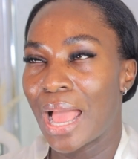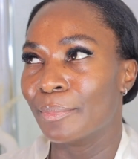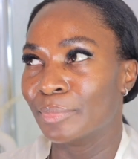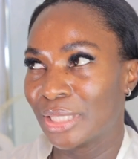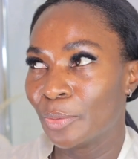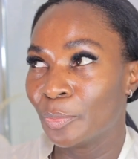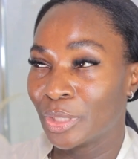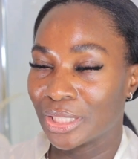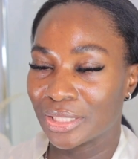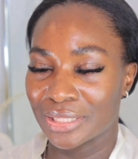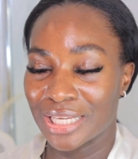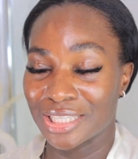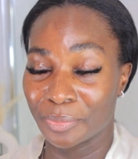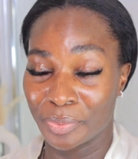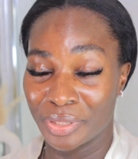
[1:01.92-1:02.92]
I'm saying
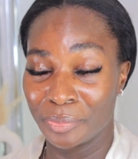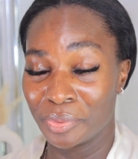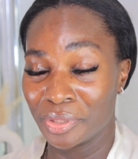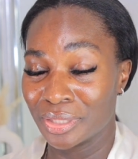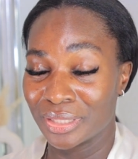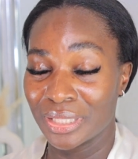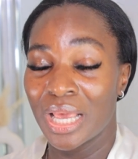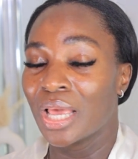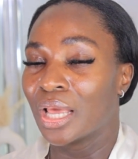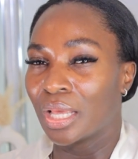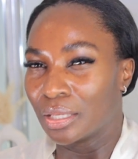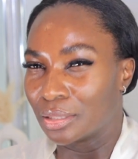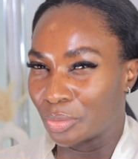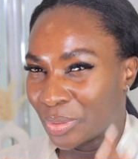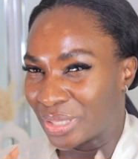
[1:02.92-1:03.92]
winter/spring because
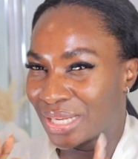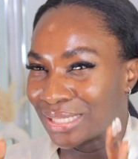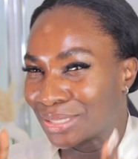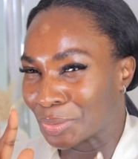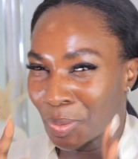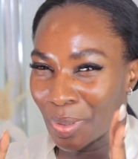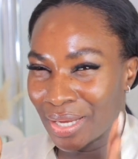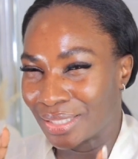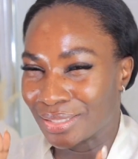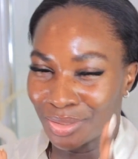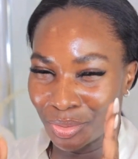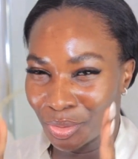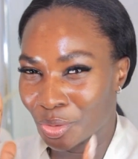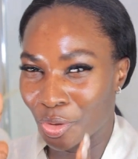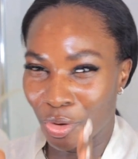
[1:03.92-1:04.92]
the weather is quite
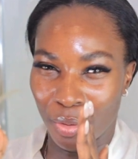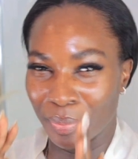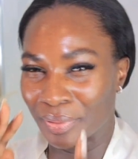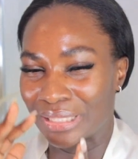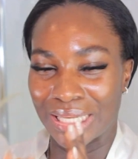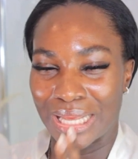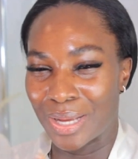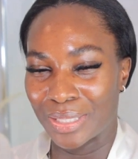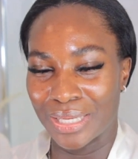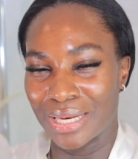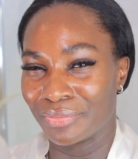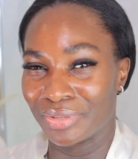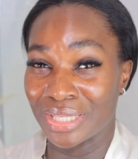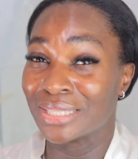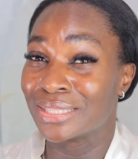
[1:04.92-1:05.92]
up and down and everything.